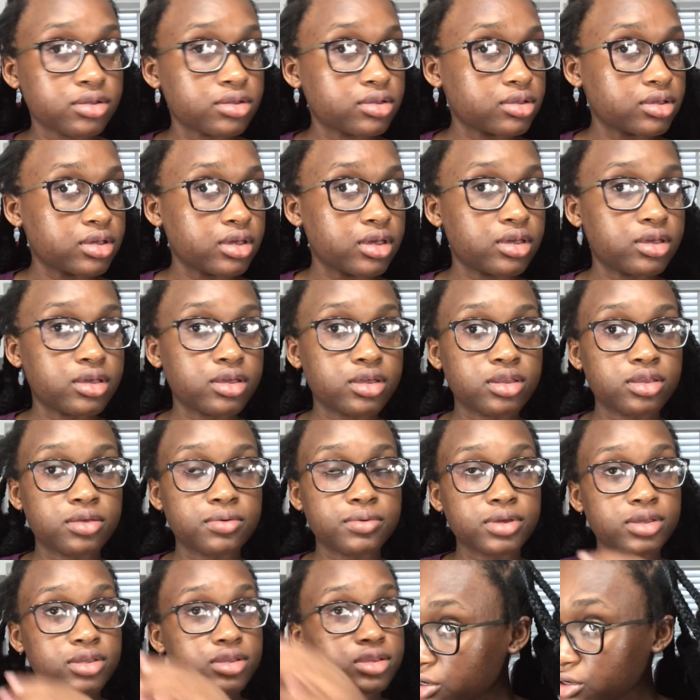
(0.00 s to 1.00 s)
Okay,
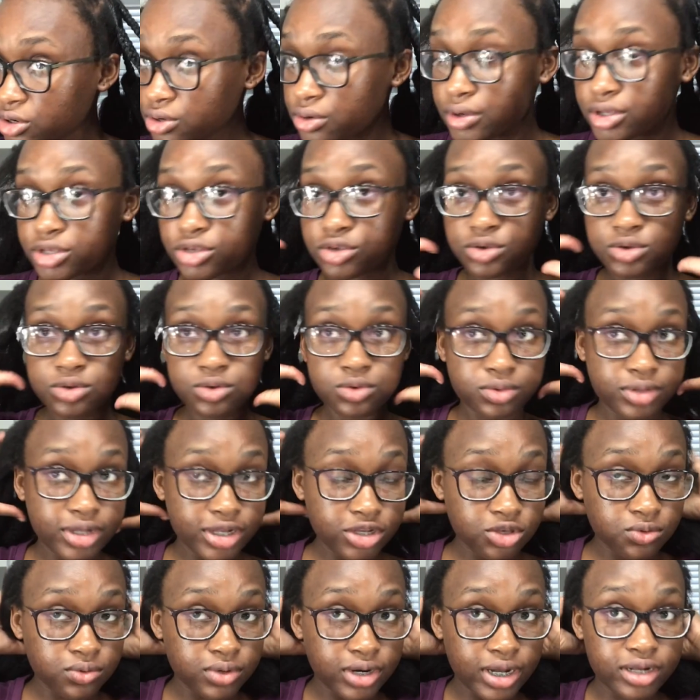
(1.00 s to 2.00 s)
anyways. You're going to do,
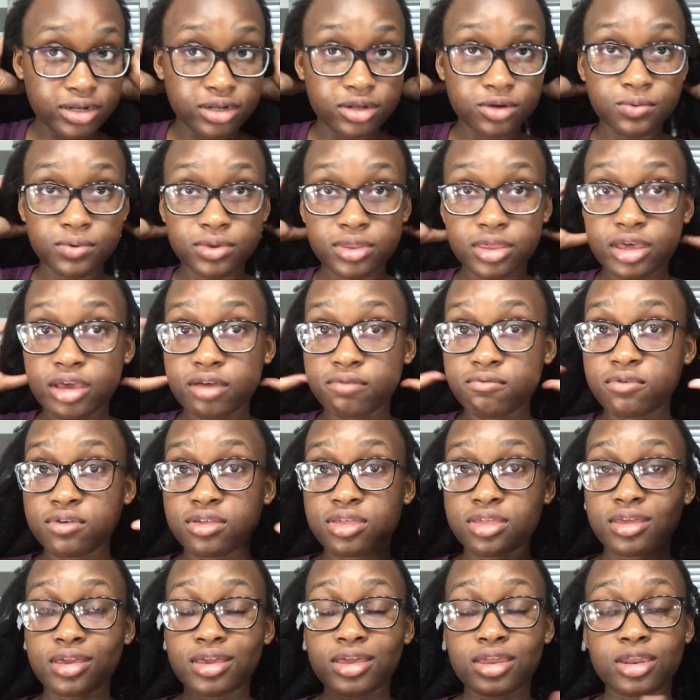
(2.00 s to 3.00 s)
that's what I did with
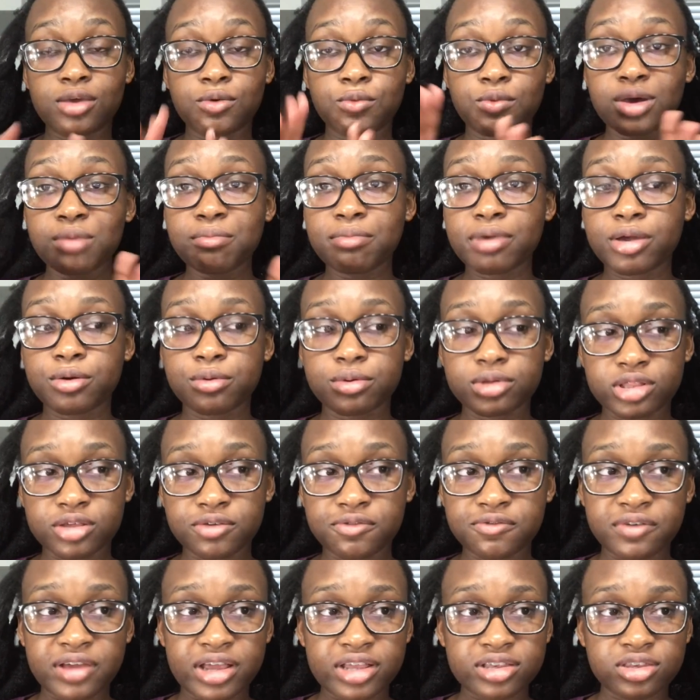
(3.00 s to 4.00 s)
everything, and it went by really
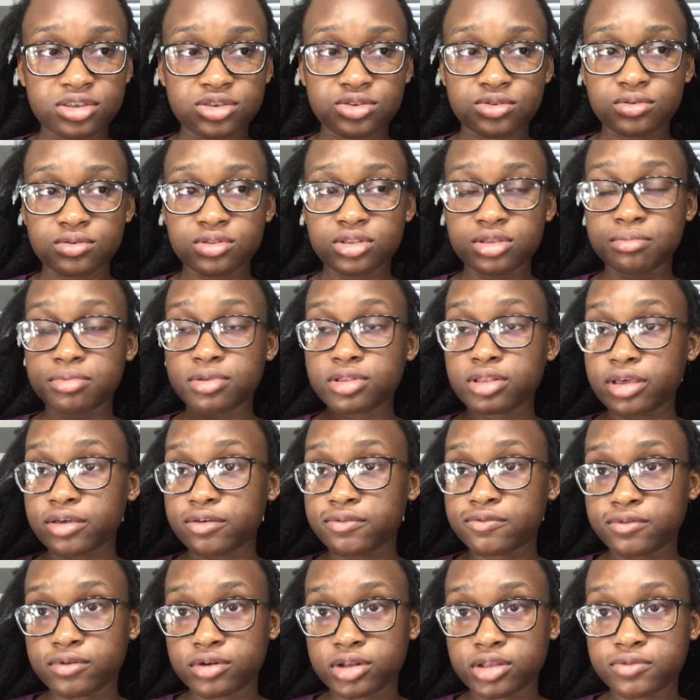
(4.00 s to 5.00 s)
fast. It's only been like
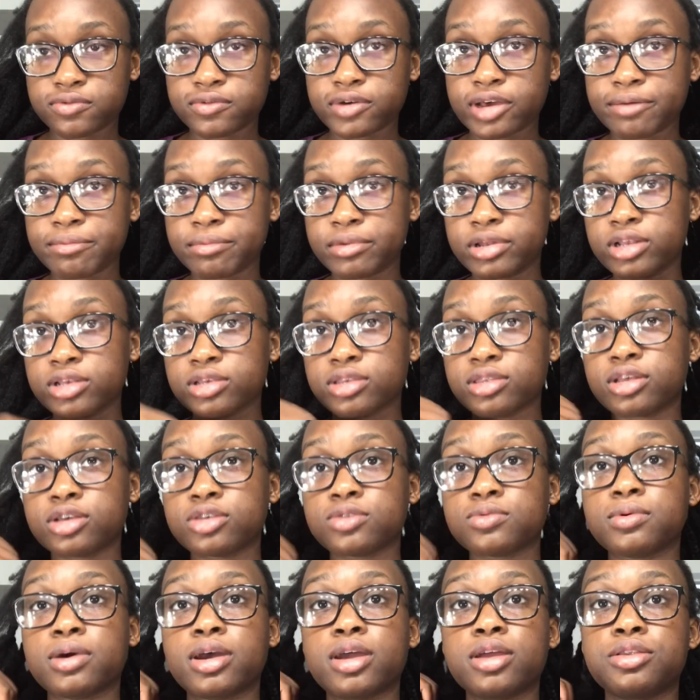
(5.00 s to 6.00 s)
45 minutes. That's
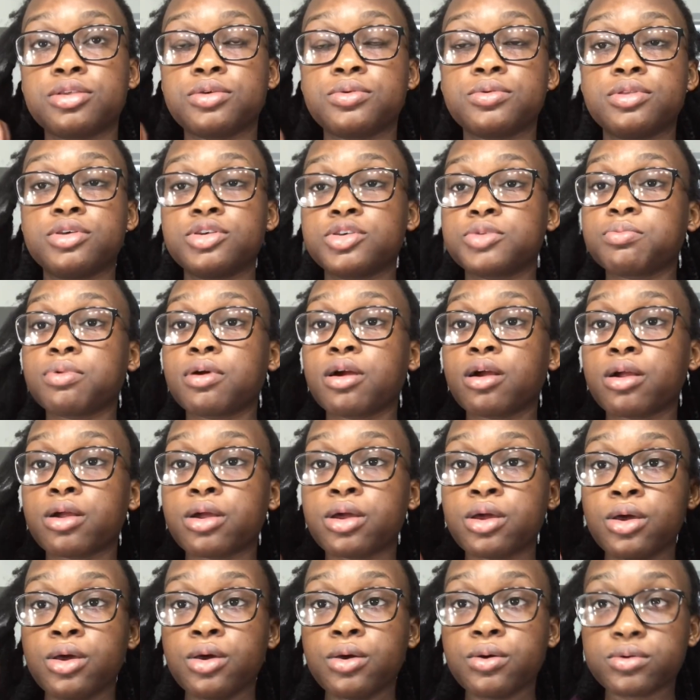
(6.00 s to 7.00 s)
why I knew this part
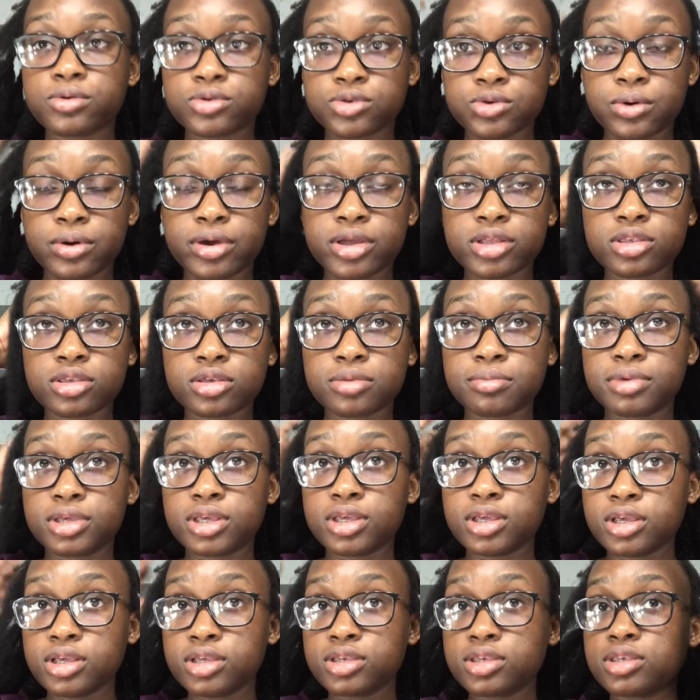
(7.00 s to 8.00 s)
was going to be
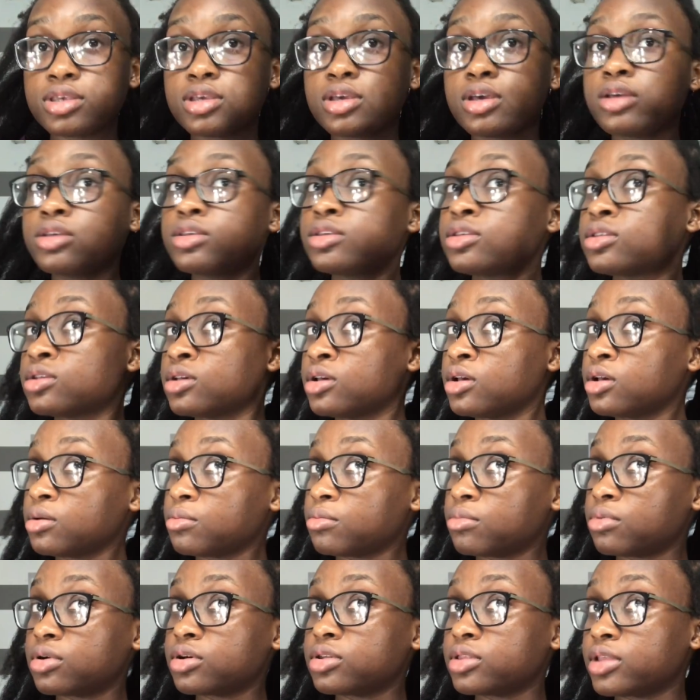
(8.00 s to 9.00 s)
easiest.
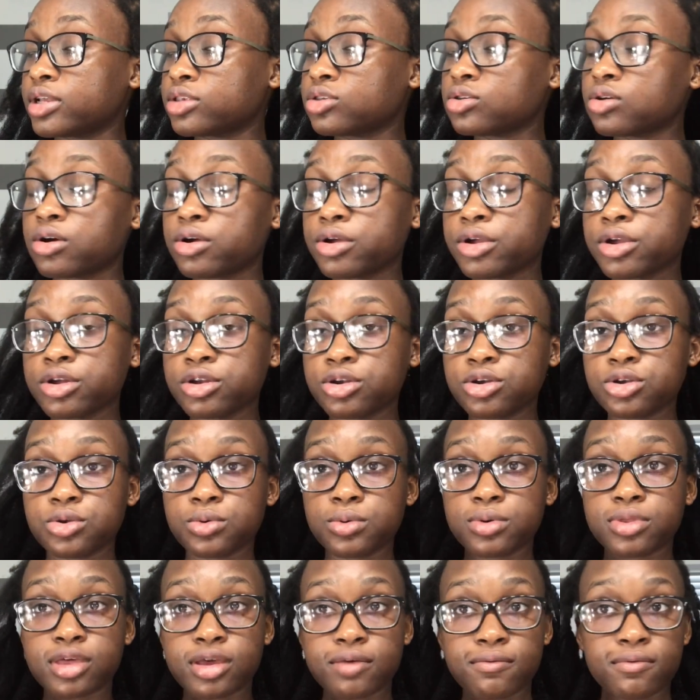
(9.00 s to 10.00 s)
But that's all you're gonna do
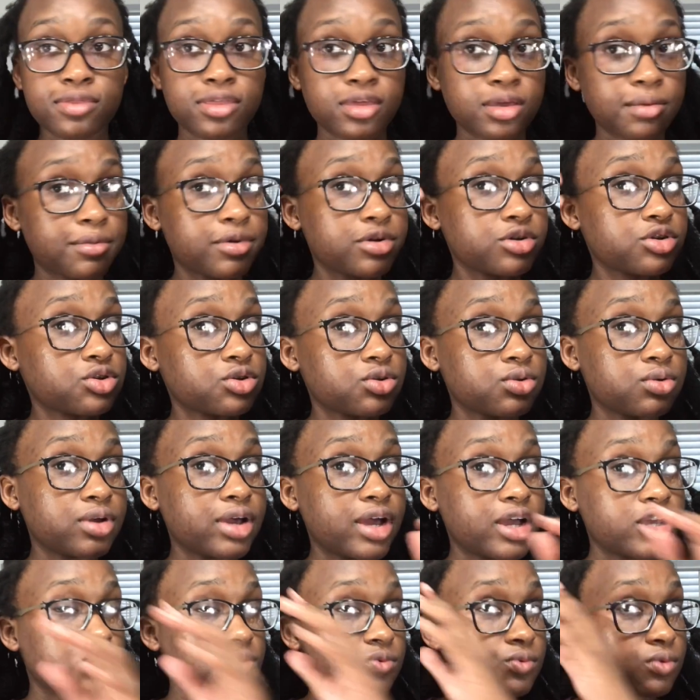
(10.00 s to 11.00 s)
with everything. I'm gonna show you
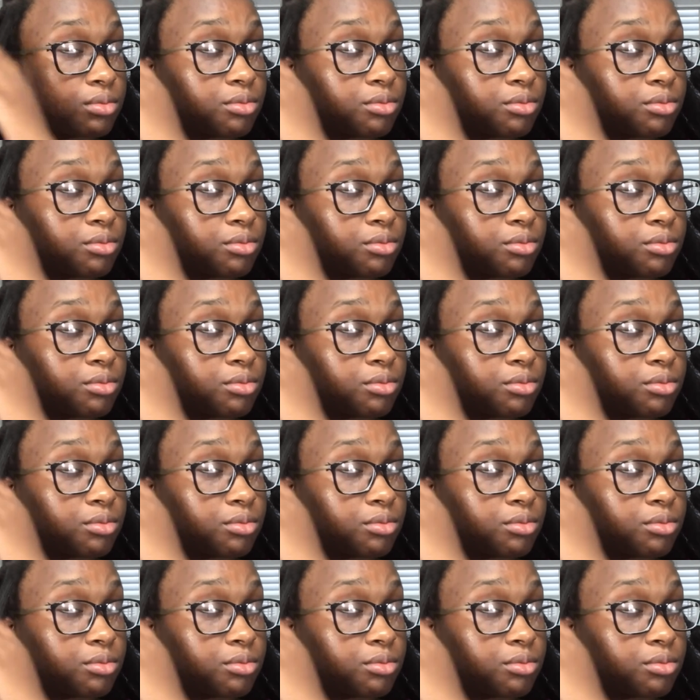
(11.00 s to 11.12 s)
guys one